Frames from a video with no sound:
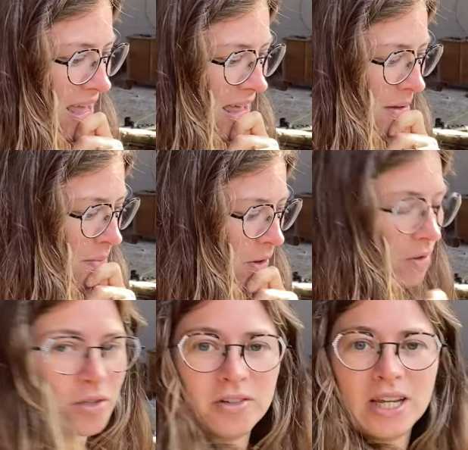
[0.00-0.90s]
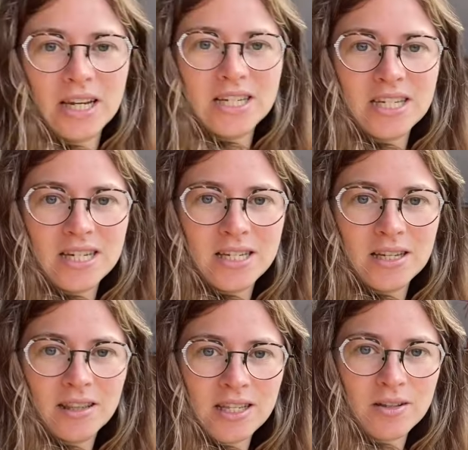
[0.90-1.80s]
um, all the drainage needs,
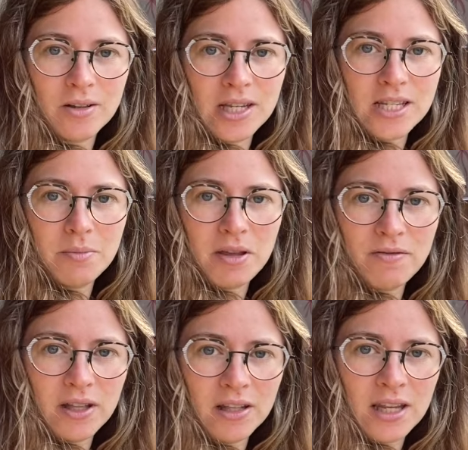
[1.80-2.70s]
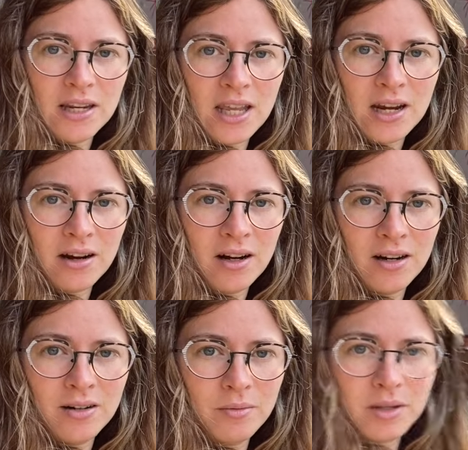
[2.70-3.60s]
this all needs to be filled in here
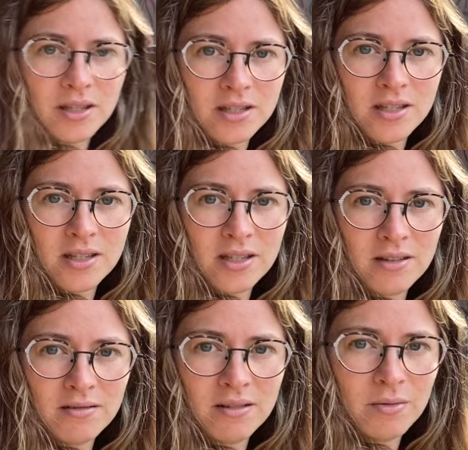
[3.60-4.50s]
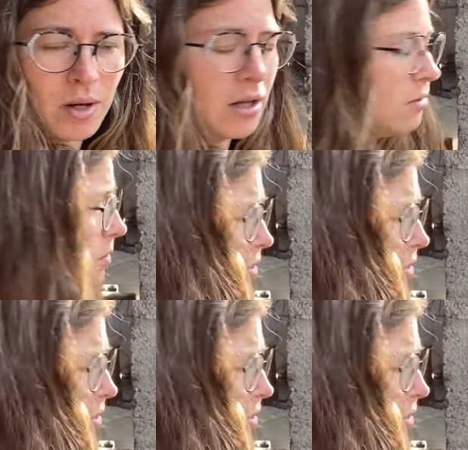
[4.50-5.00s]
with this, well, with